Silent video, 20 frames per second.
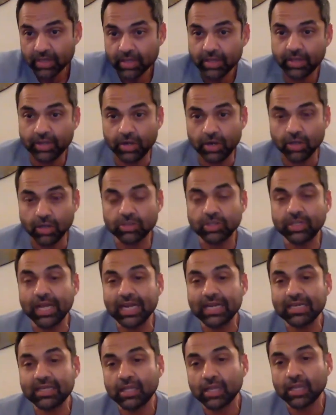You know, so
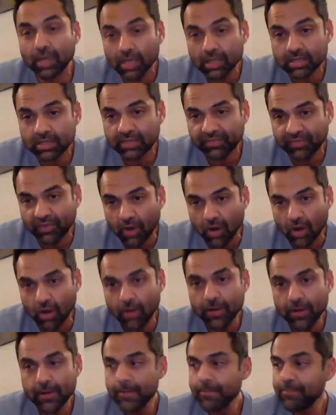that thirst for
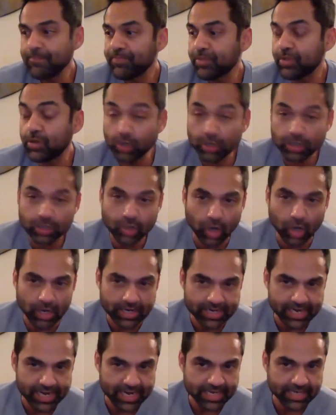good
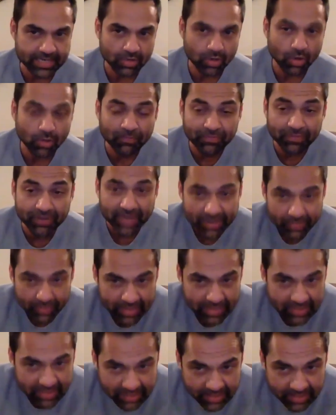content hopefully
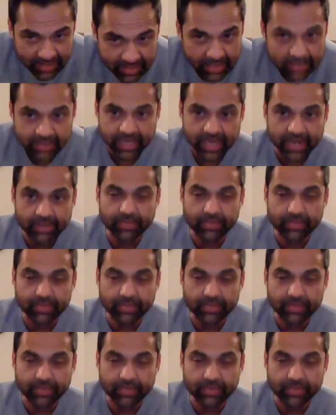will still